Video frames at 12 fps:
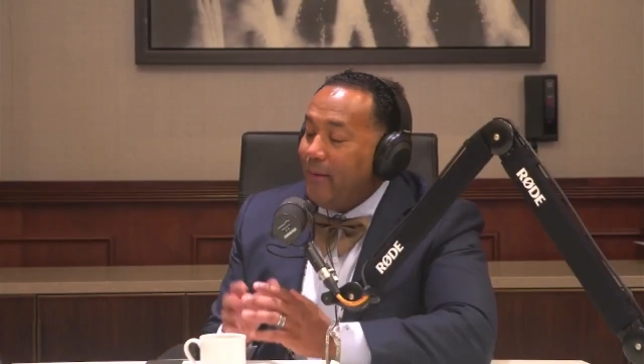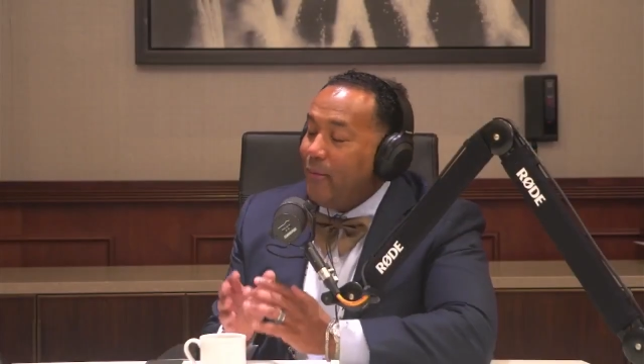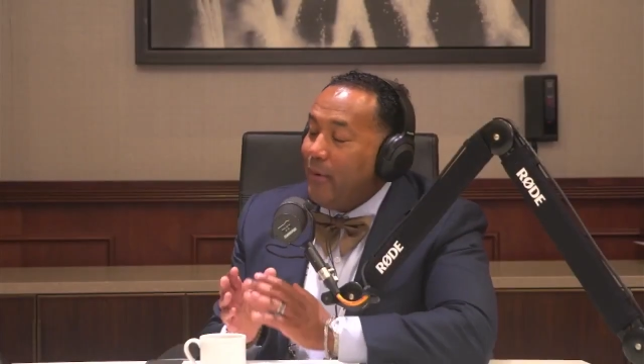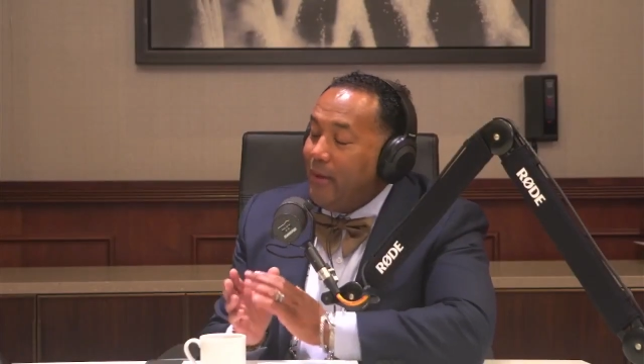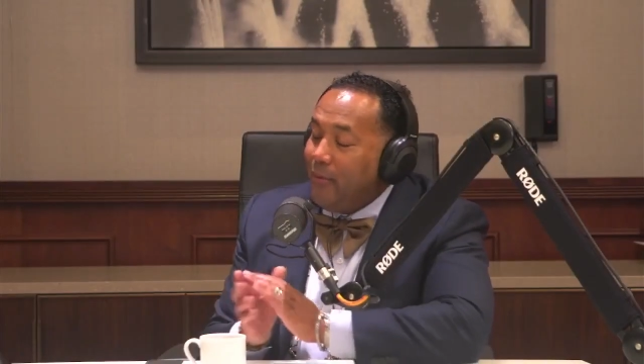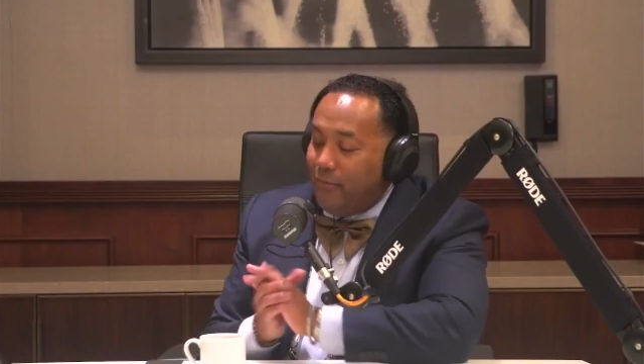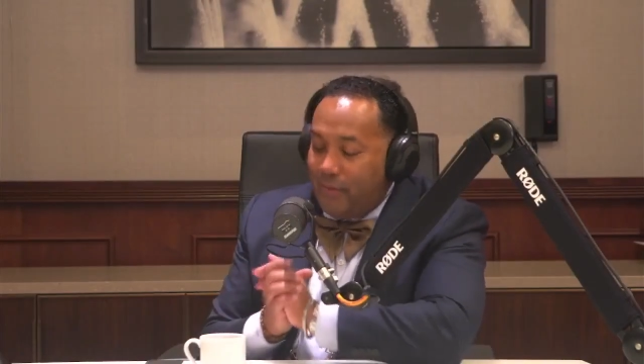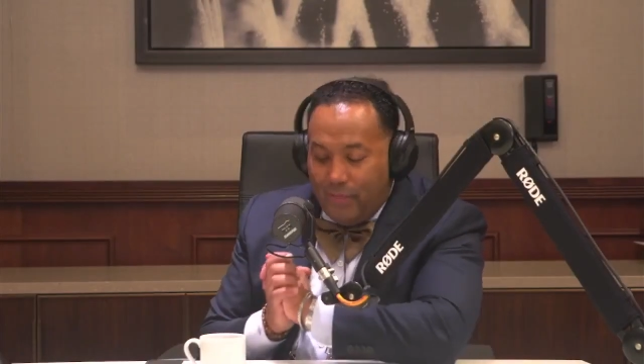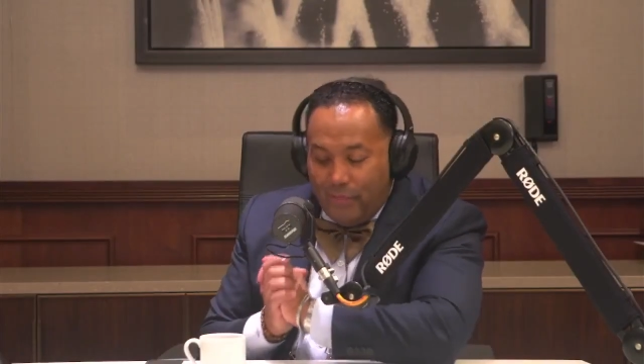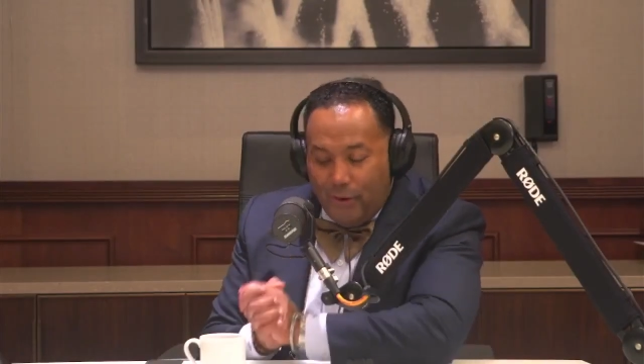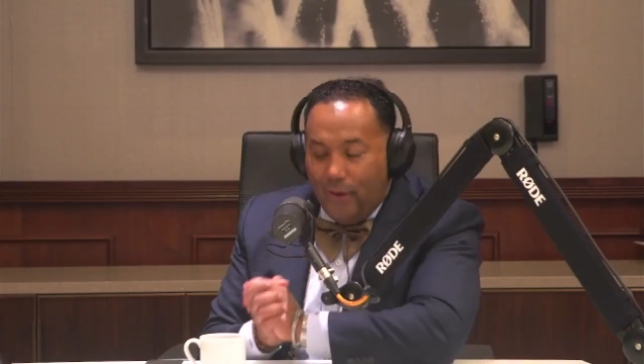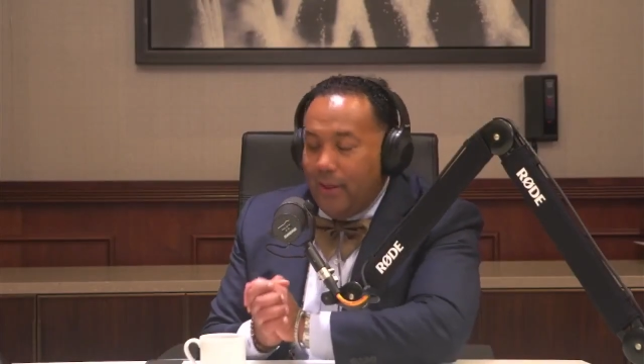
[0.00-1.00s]
we
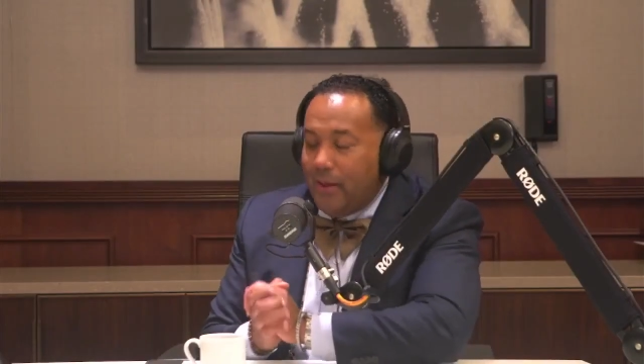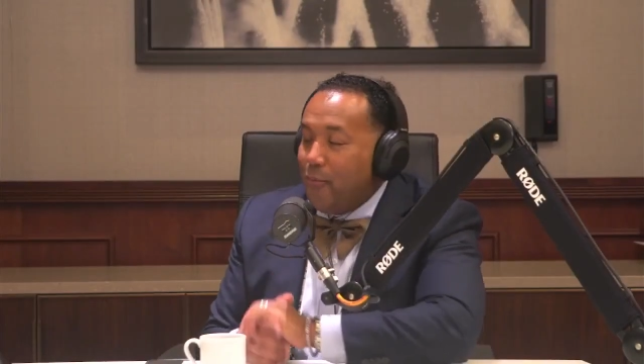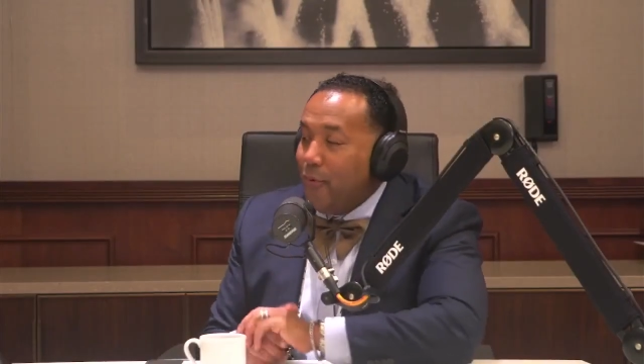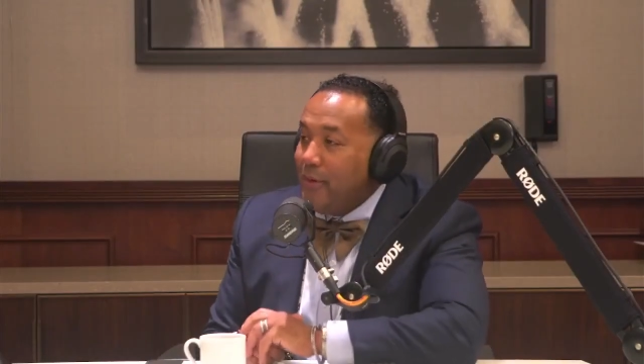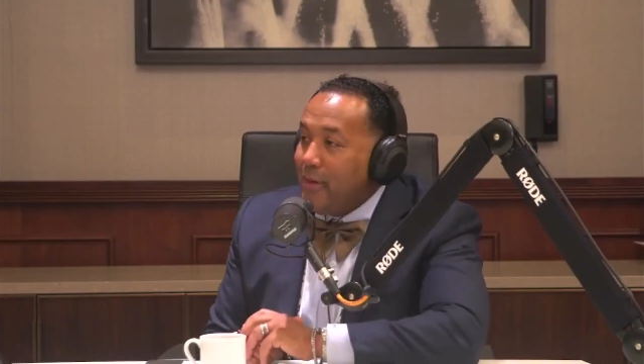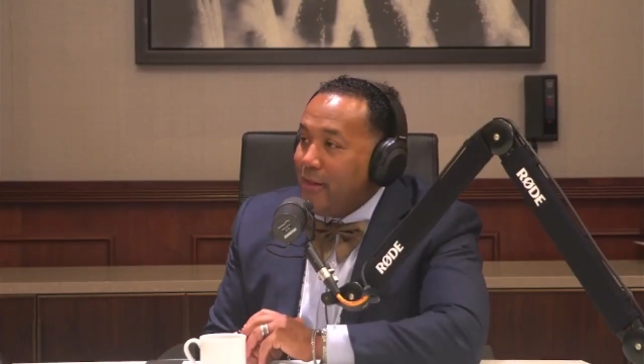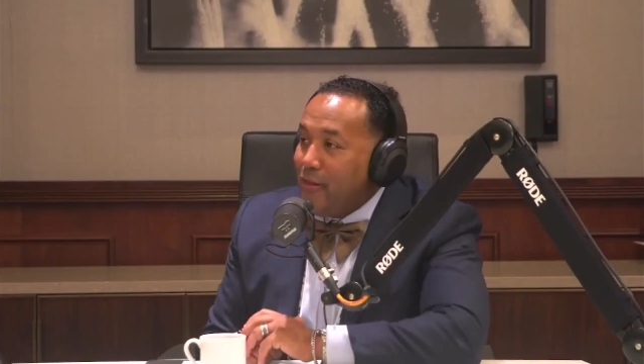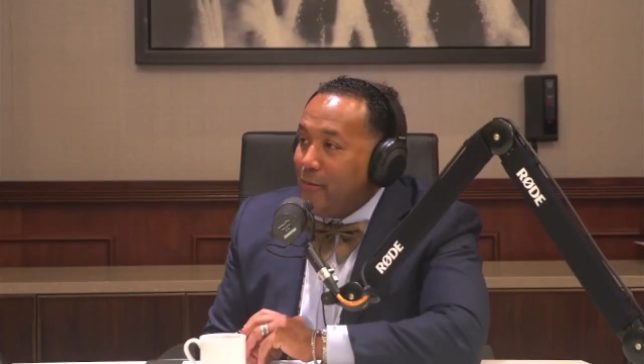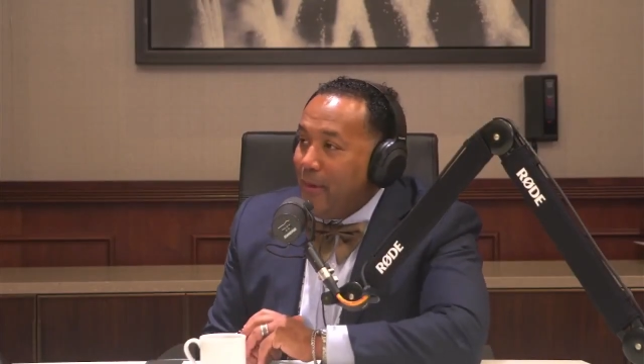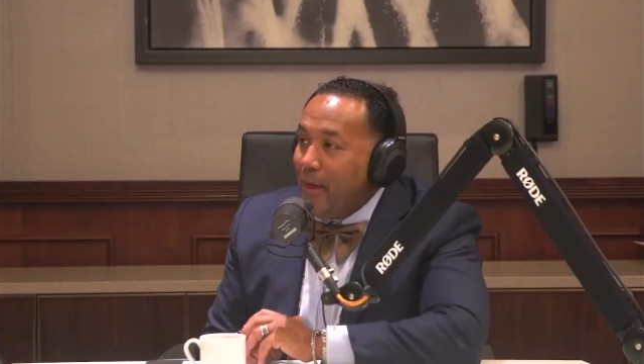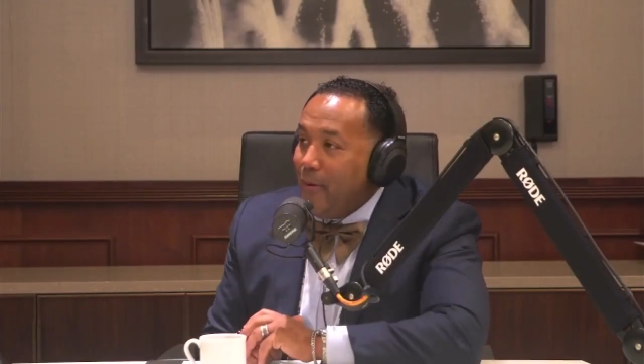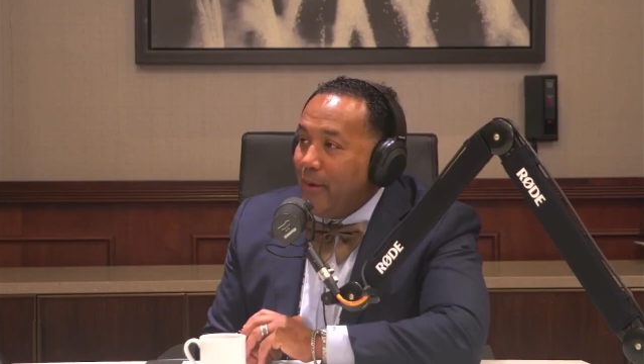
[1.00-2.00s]
thoroughly appreciate you
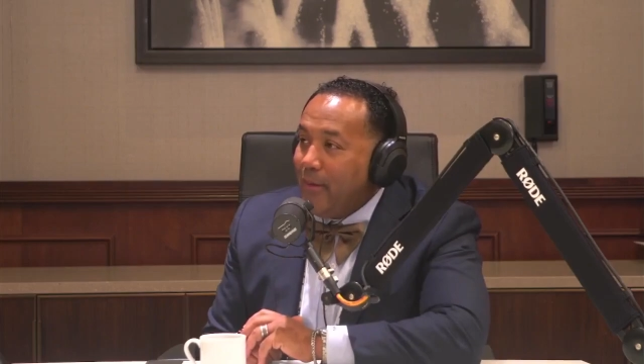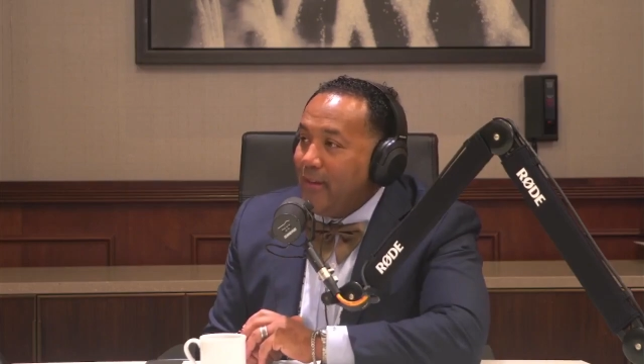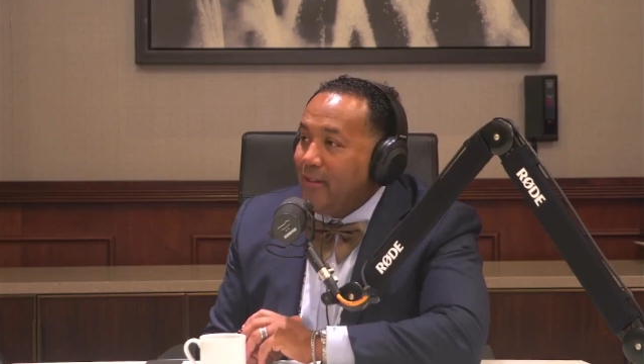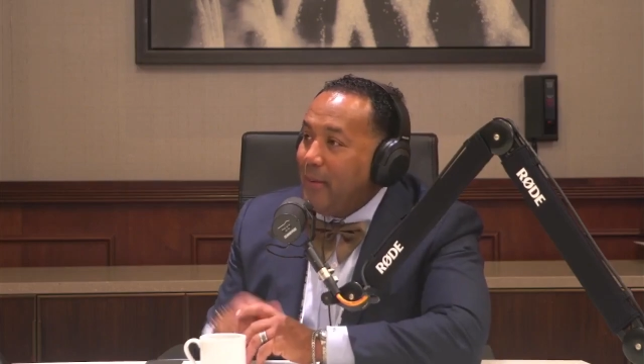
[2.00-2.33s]
being with us,